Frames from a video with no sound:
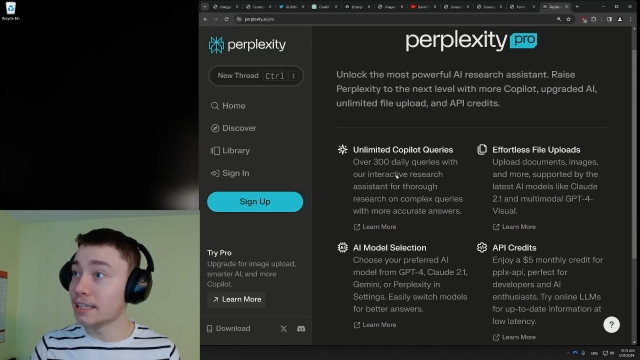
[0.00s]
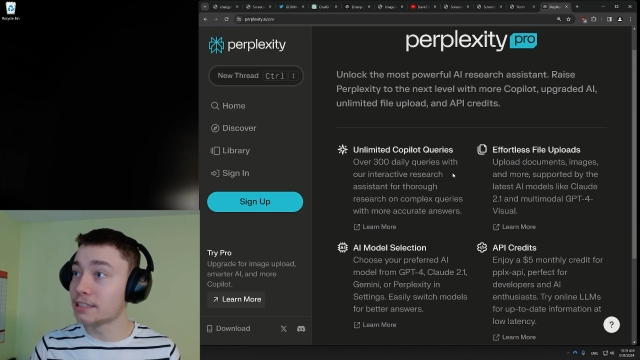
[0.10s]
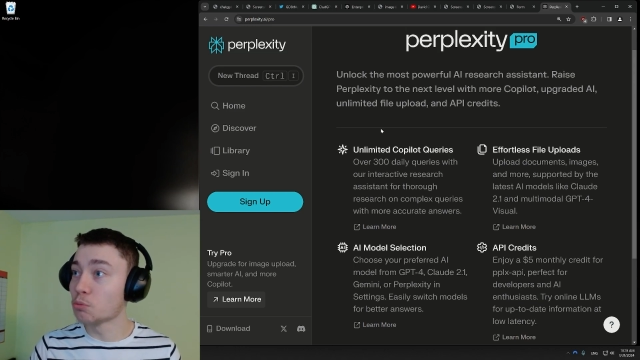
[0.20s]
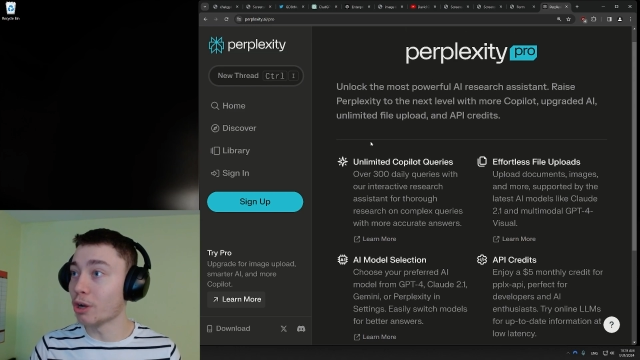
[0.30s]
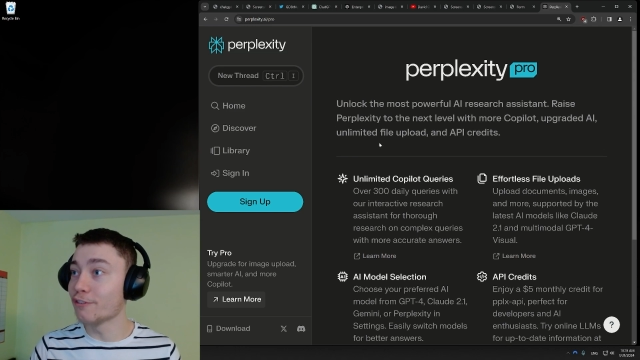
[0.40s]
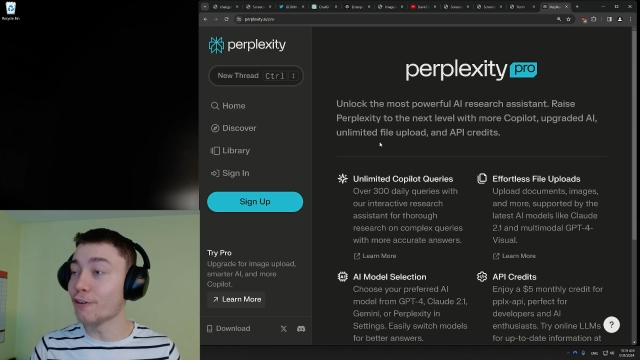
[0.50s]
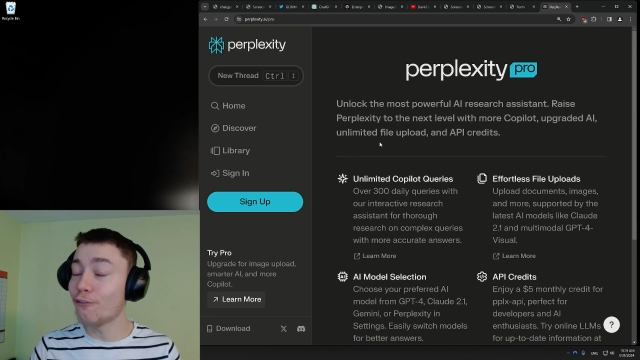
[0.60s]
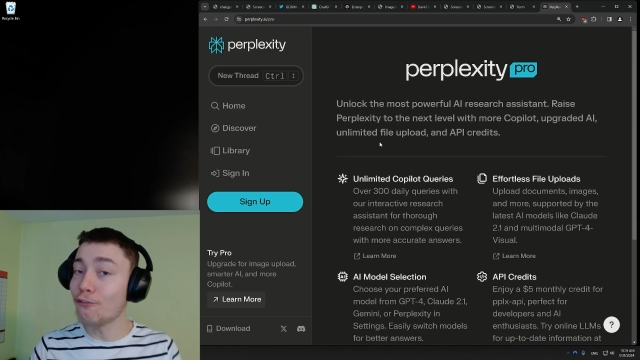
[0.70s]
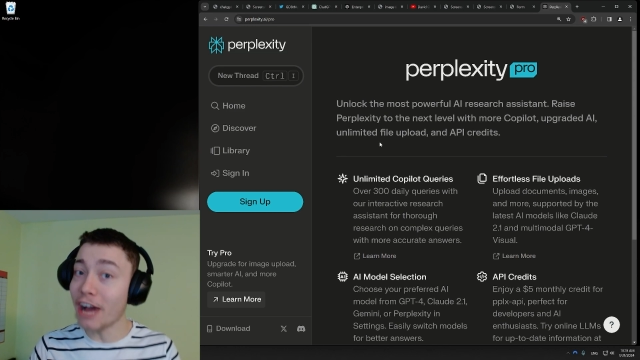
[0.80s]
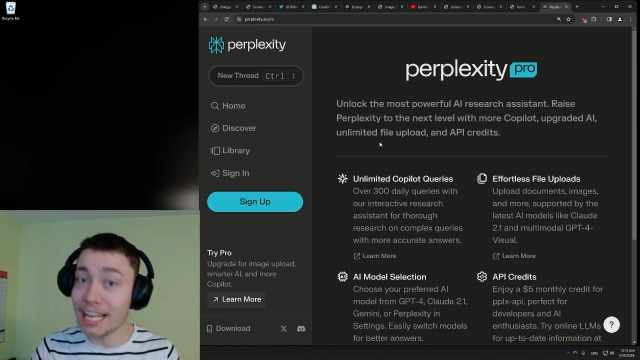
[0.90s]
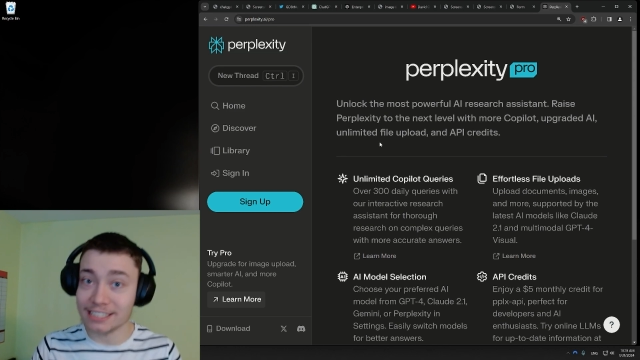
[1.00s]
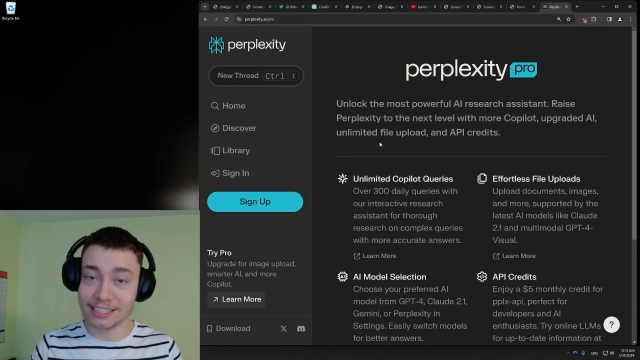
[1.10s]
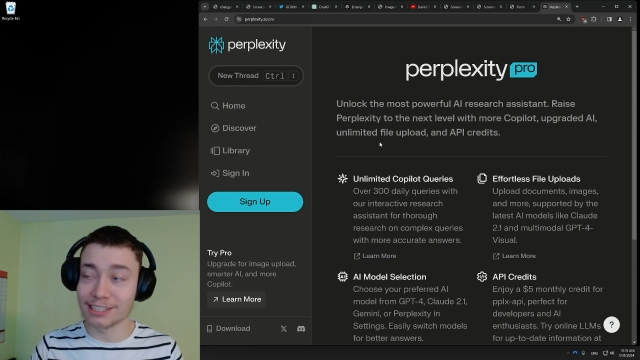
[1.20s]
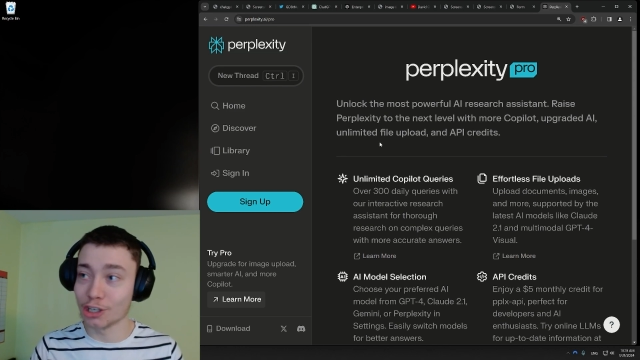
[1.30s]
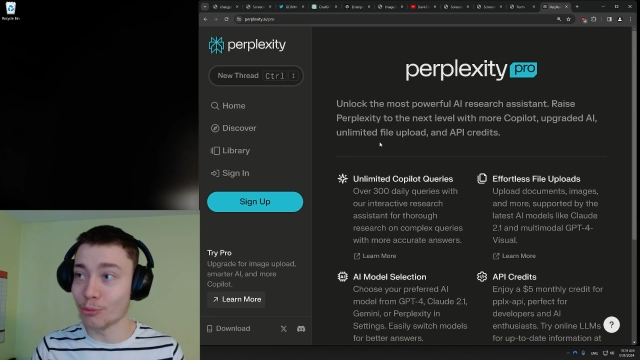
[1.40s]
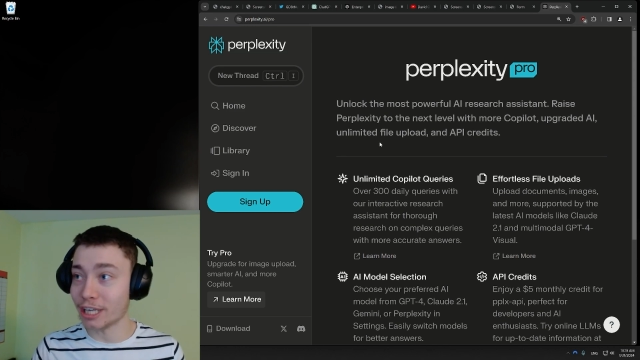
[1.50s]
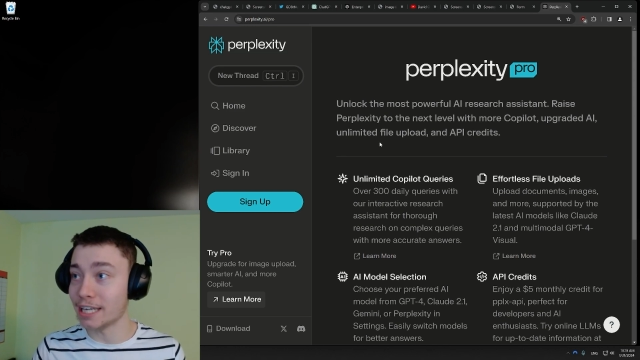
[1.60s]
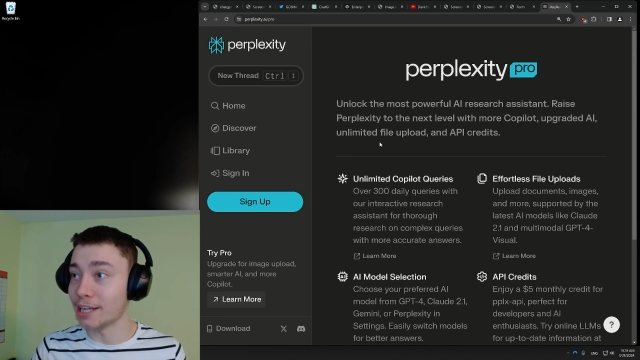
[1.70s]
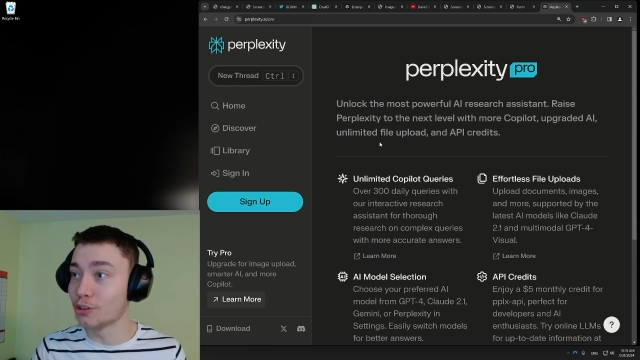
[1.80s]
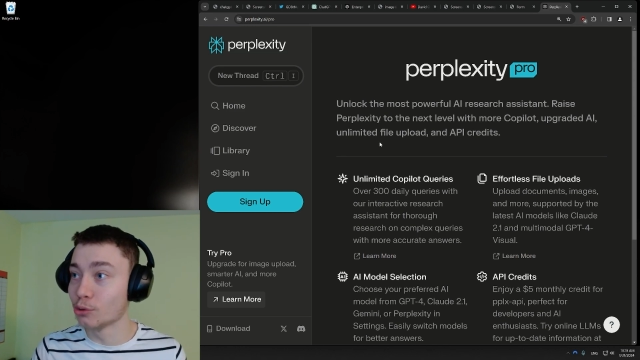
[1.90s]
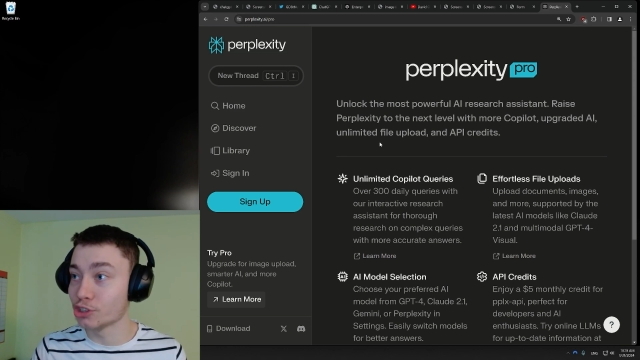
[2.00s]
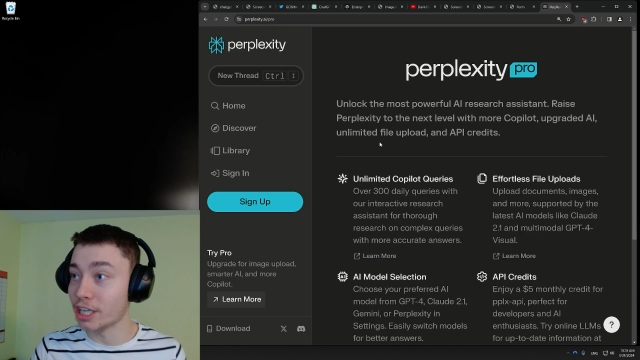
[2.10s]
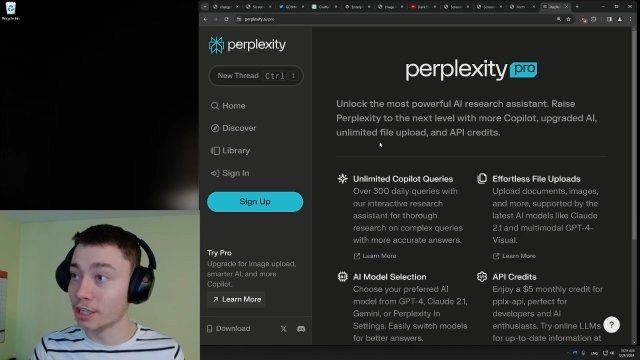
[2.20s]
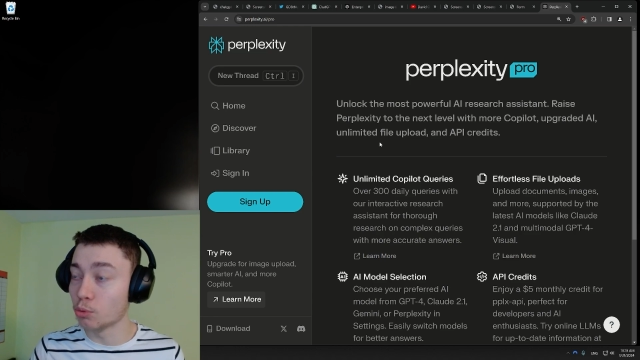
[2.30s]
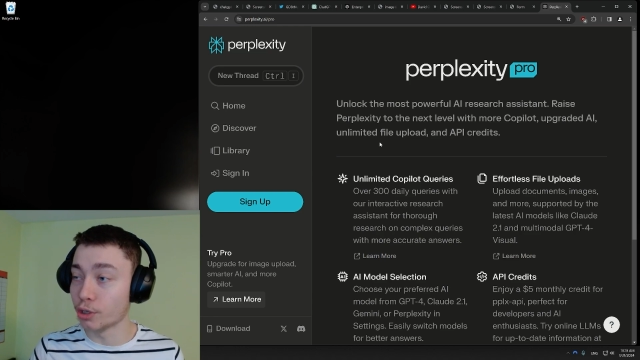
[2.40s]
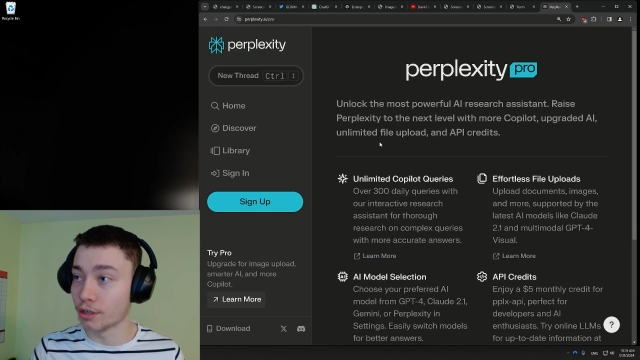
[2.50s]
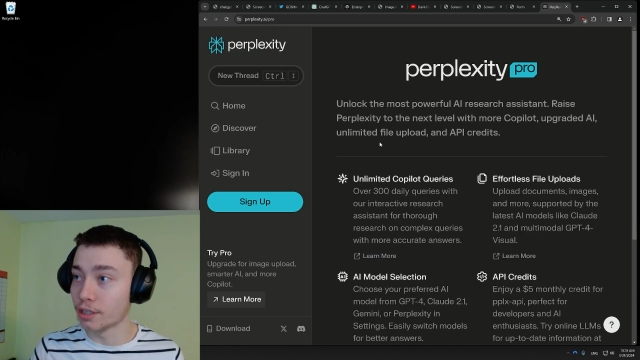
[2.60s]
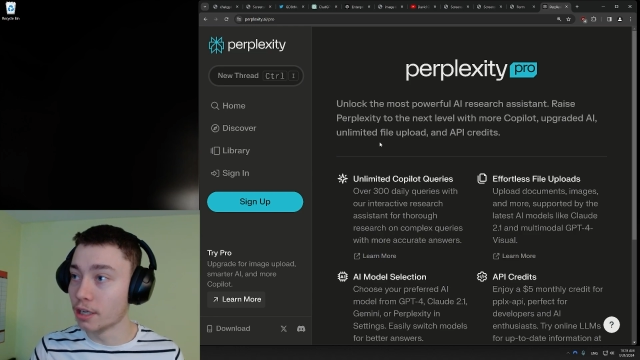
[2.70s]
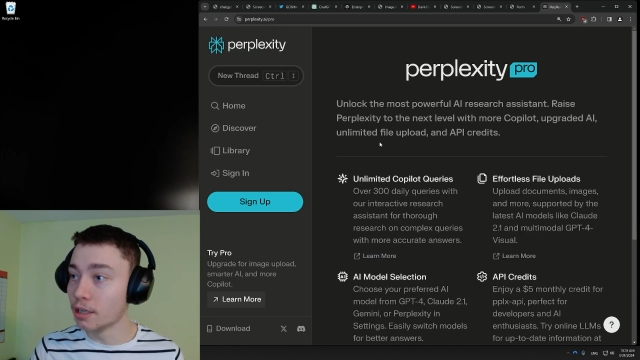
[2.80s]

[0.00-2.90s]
is one of the fastest growing A I tools in the world.